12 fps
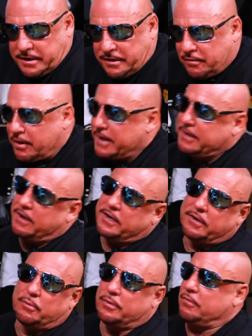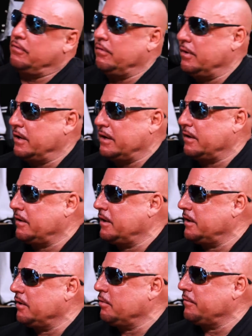of get
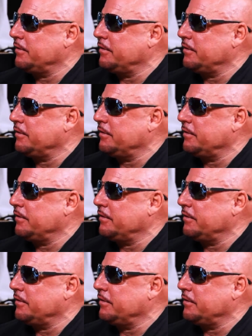off